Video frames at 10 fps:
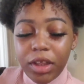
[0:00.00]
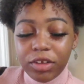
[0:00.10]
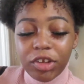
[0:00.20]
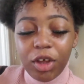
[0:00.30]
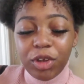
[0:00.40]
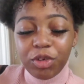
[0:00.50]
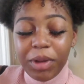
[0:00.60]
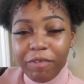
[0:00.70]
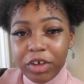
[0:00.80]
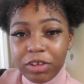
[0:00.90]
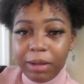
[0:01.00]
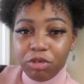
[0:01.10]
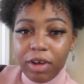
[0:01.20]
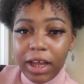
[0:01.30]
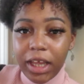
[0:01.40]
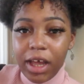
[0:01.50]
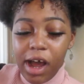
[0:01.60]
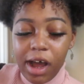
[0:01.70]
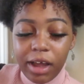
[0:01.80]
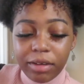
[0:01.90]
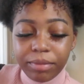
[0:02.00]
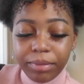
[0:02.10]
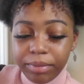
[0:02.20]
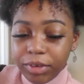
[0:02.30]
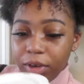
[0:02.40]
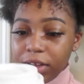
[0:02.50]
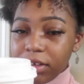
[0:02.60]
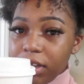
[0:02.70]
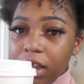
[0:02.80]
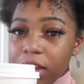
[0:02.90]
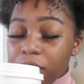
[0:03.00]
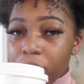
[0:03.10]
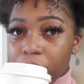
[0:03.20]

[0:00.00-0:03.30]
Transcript: So this will be my first time trying it hot, so let's see.